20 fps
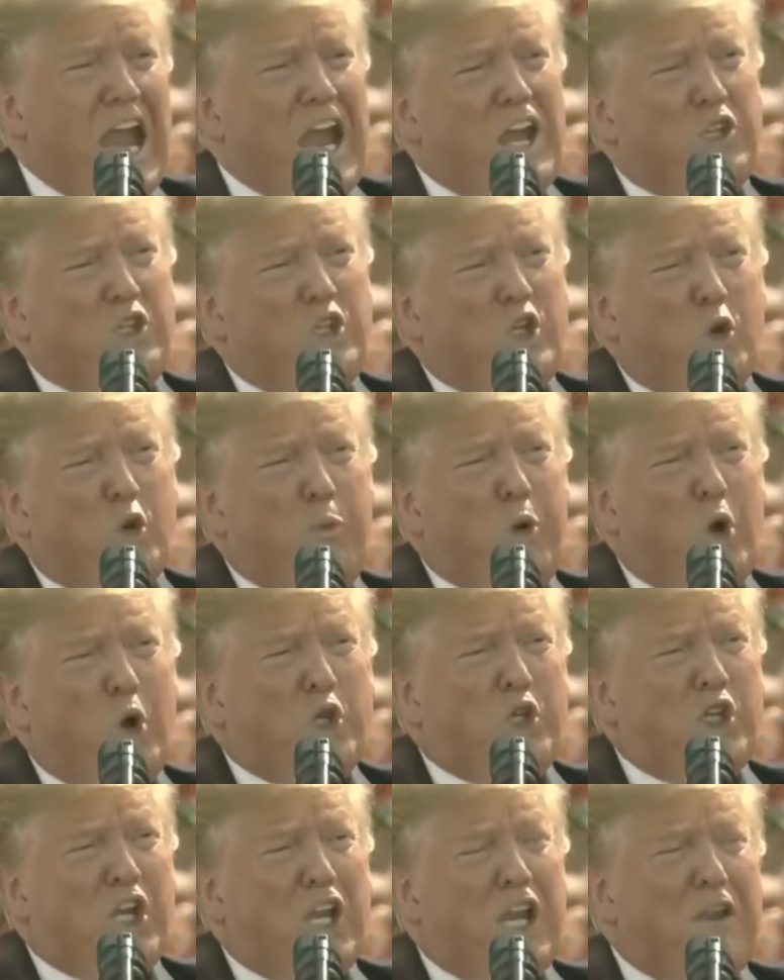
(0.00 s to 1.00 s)
As you
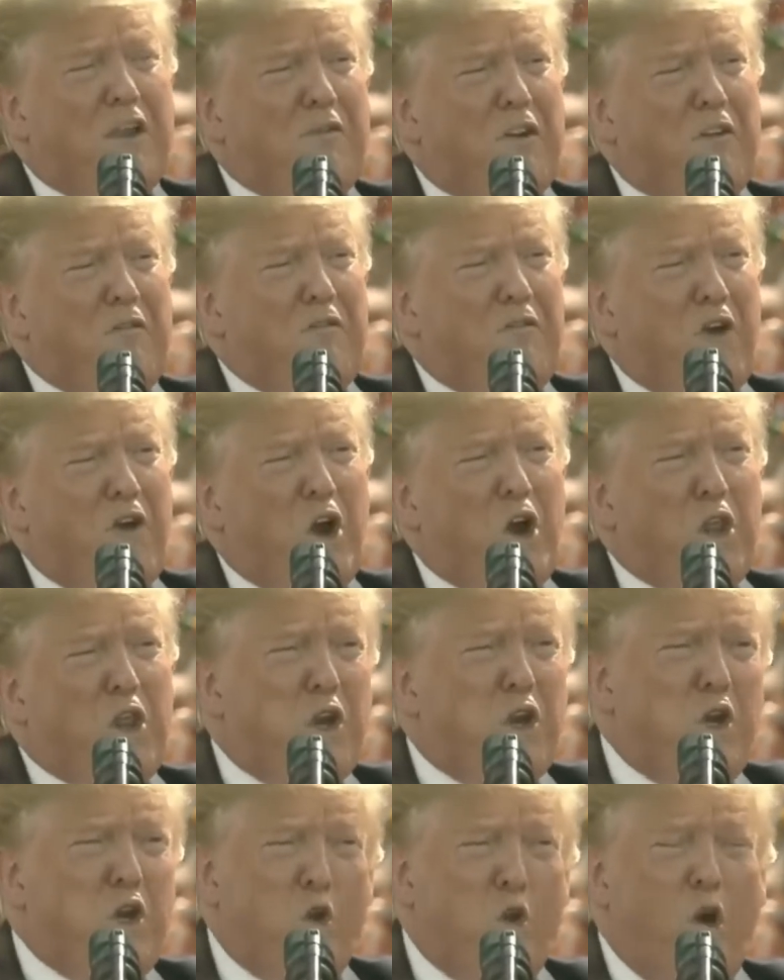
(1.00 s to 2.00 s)
push even
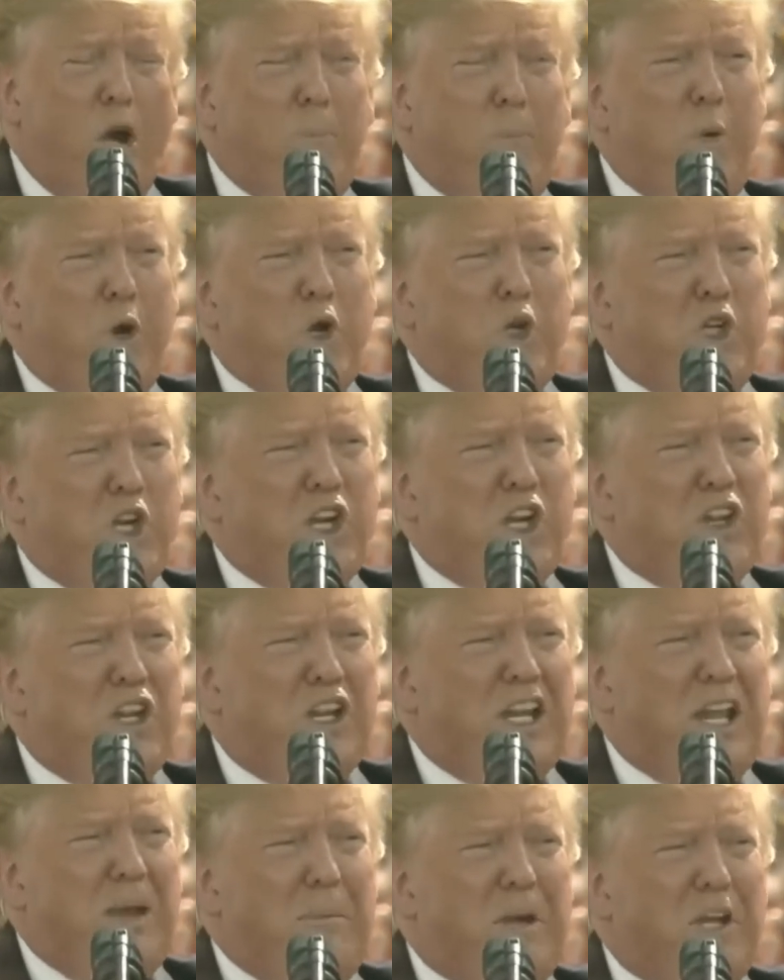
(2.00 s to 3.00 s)
further, you are pushing the
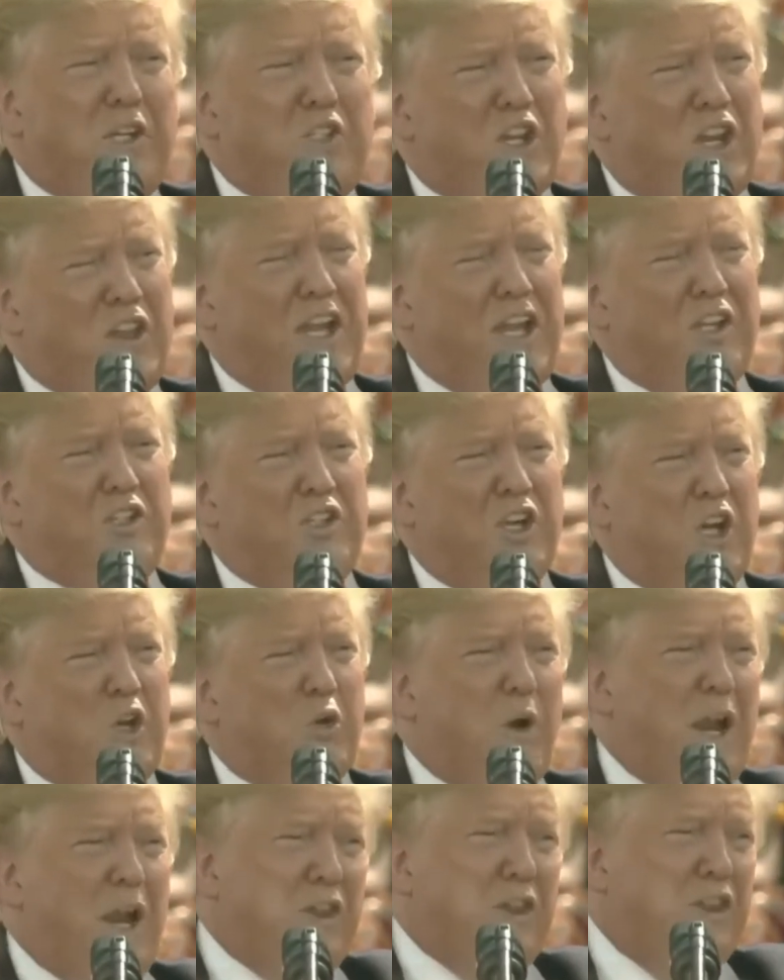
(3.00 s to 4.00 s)
limits, and that's a
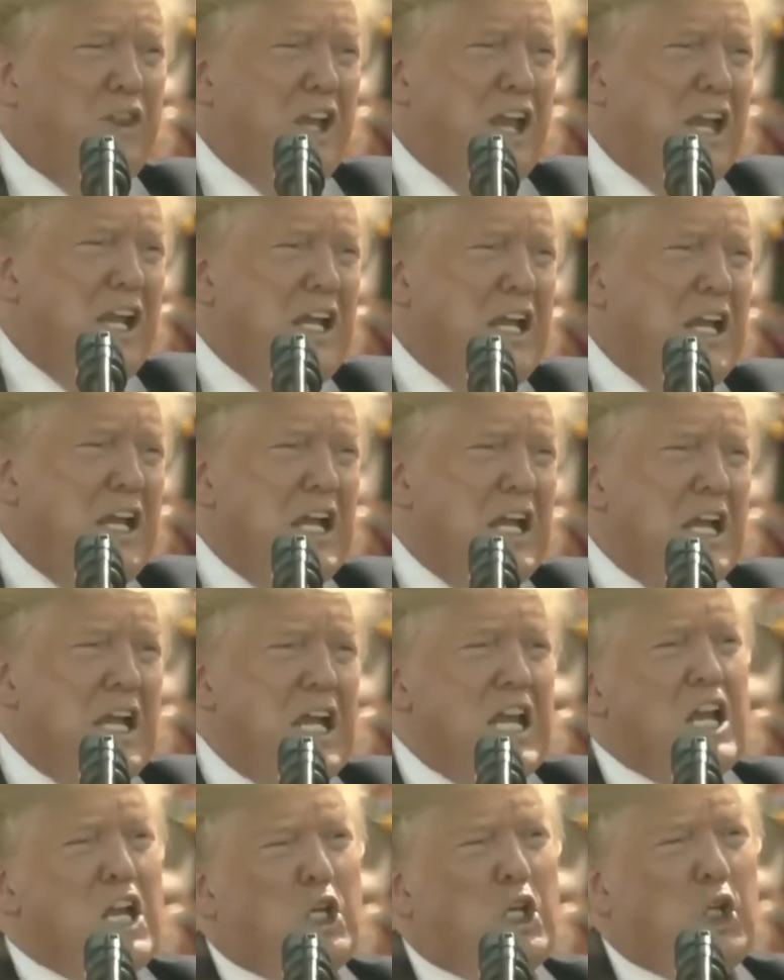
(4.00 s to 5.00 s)
great thing,
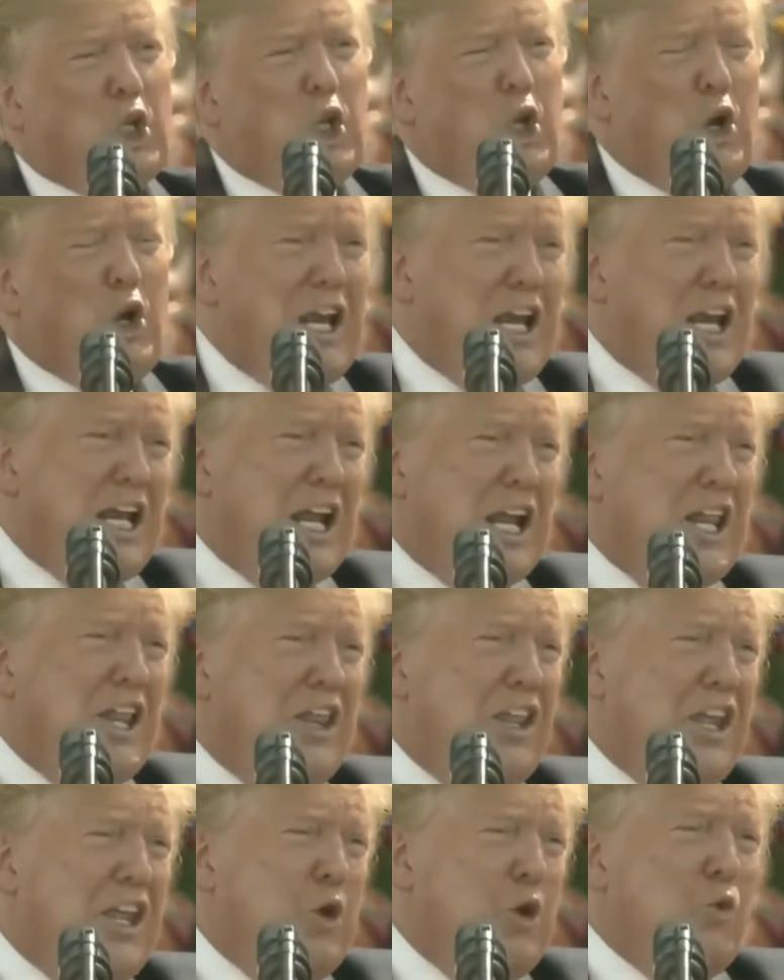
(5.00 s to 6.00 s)
including
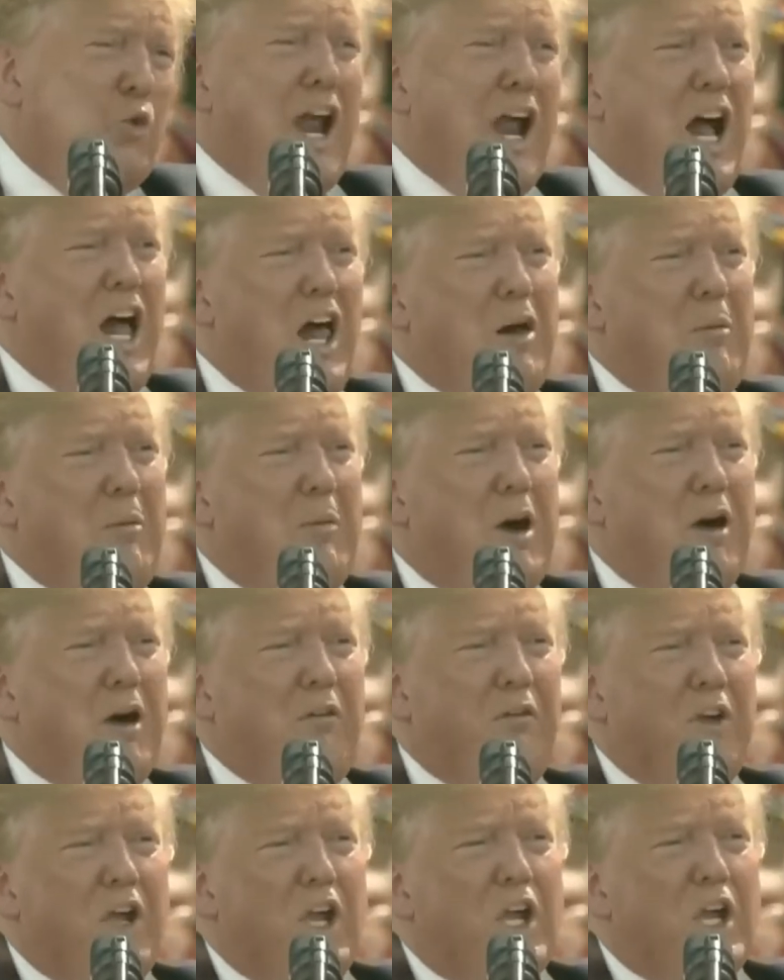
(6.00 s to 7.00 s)
in the realm
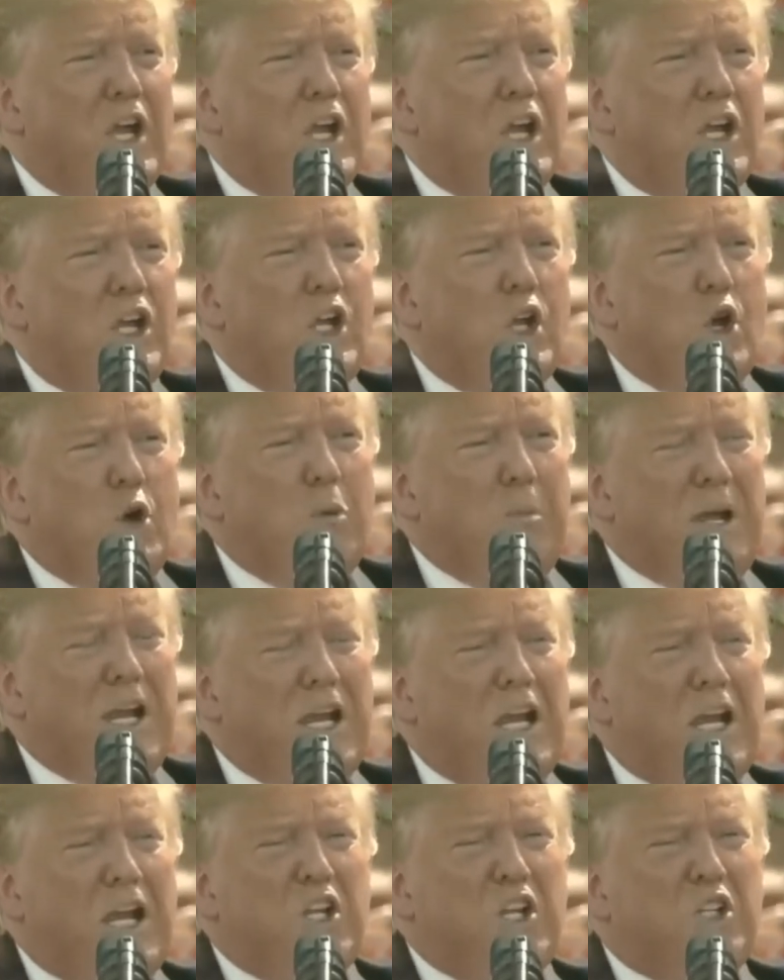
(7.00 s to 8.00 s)
of
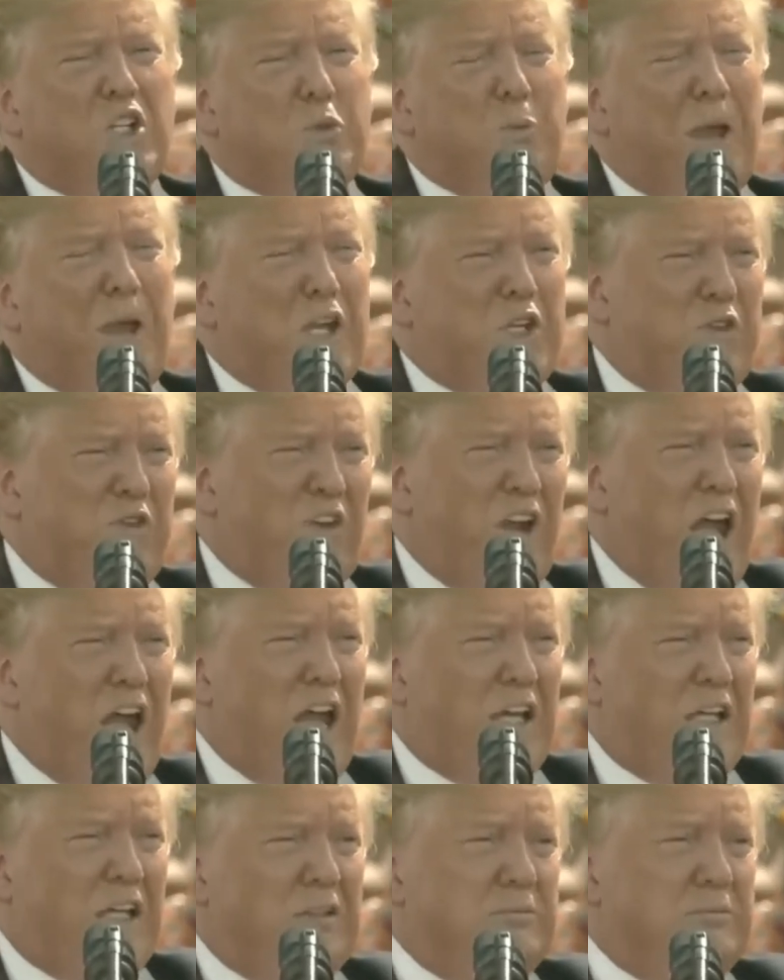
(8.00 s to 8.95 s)
human spaceflight.